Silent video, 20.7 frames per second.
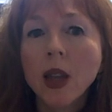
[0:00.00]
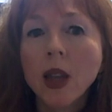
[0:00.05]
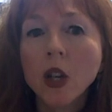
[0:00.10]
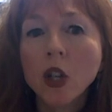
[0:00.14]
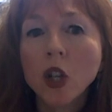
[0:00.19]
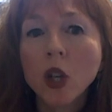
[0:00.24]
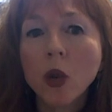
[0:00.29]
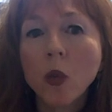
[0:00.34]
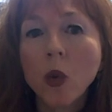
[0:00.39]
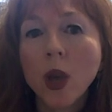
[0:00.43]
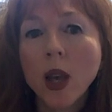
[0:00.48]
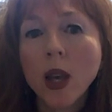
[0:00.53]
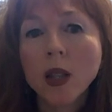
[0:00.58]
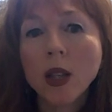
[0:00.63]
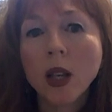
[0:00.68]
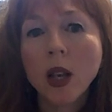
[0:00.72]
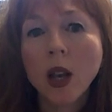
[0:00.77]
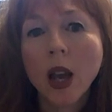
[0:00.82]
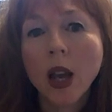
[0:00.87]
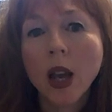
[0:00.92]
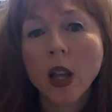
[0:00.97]
that she wears
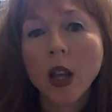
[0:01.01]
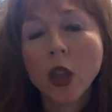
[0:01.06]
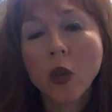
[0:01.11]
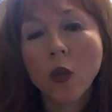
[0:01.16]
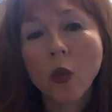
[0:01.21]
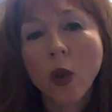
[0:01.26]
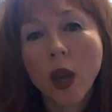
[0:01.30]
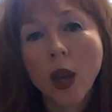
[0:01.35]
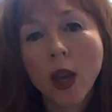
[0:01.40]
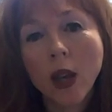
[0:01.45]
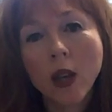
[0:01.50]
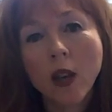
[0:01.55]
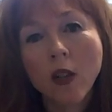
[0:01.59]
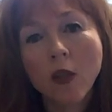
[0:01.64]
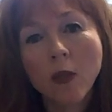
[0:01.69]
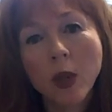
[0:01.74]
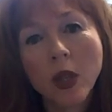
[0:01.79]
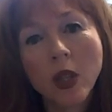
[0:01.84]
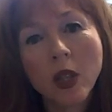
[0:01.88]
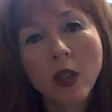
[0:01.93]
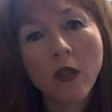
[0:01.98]
it like a thread
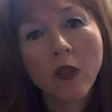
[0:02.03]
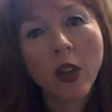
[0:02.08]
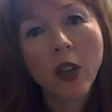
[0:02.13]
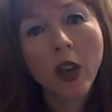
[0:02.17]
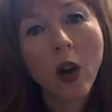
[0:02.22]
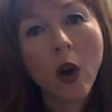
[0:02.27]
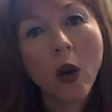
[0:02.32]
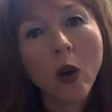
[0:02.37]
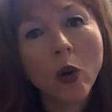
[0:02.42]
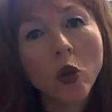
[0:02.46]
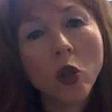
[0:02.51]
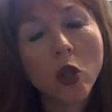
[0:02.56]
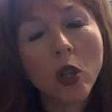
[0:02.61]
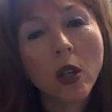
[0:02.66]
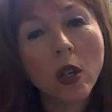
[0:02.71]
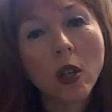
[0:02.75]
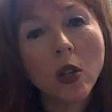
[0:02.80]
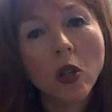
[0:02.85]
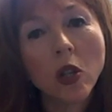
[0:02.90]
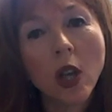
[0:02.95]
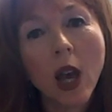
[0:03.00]
of Pacific
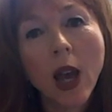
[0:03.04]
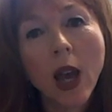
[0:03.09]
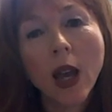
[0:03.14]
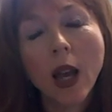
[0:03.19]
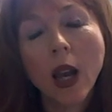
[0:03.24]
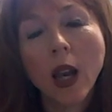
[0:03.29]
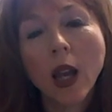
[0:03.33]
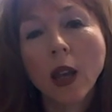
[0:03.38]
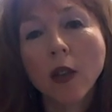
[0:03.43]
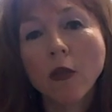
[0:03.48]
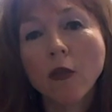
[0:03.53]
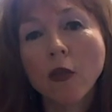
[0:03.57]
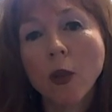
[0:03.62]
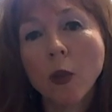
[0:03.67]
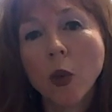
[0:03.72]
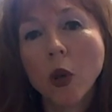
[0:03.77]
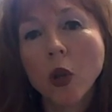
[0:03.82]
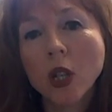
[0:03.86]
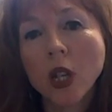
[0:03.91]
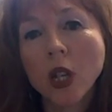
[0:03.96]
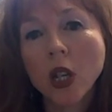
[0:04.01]
Ocean dangling
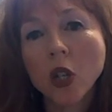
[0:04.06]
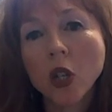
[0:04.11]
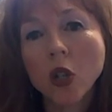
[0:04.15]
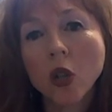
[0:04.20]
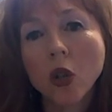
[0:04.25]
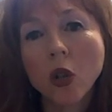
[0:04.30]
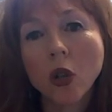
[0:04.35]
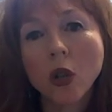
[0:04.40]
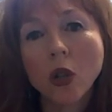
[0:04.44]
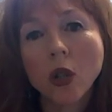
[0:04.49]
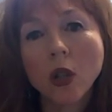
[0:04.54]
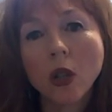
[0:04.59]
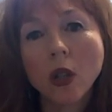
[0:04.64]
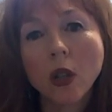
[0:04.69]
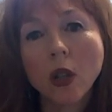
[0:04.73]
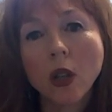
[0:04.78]
from her t-shirt